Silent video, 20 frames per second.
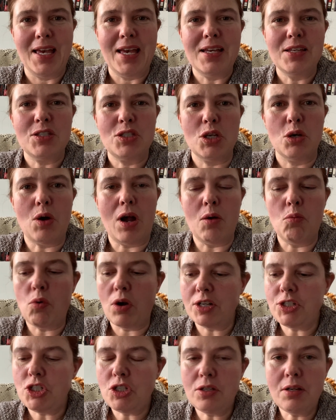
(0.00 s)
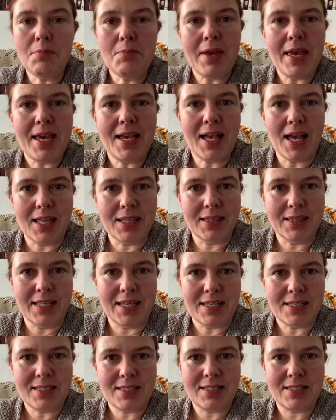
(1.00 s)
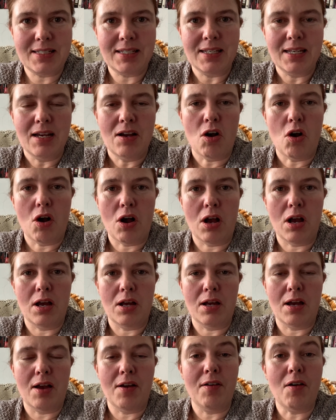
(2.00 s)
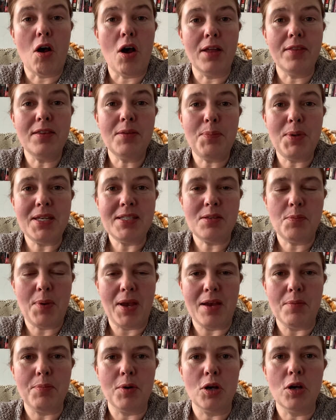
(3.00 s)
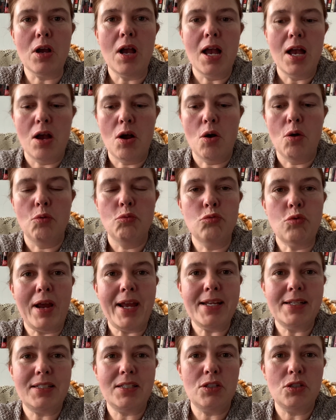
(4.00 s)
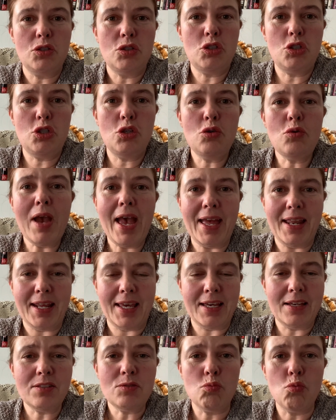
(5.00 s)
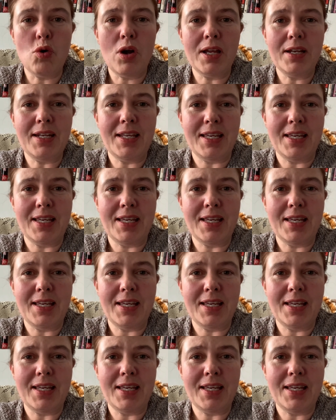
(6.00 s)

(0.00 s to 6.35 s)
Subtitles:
So I want you to make a list on the piece of paper. Write two headings. One